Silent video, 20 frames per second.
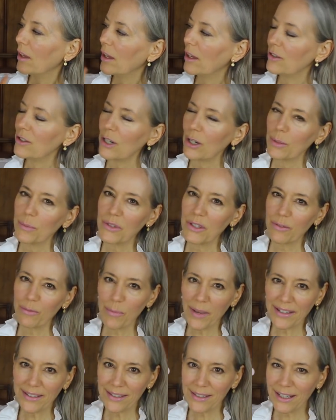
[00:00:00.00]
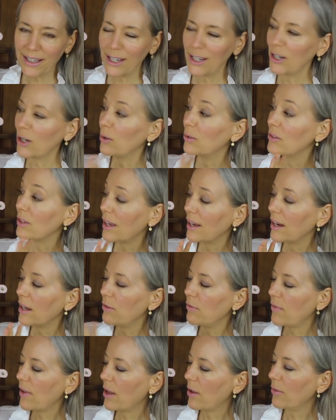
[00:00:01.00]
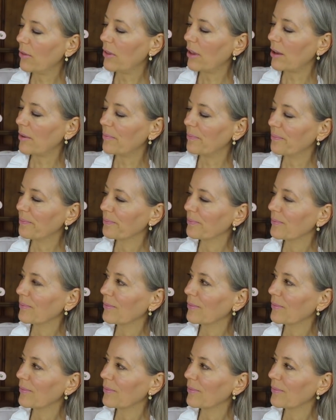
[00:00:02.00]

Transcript: in terms of my sticky notes, and I found them.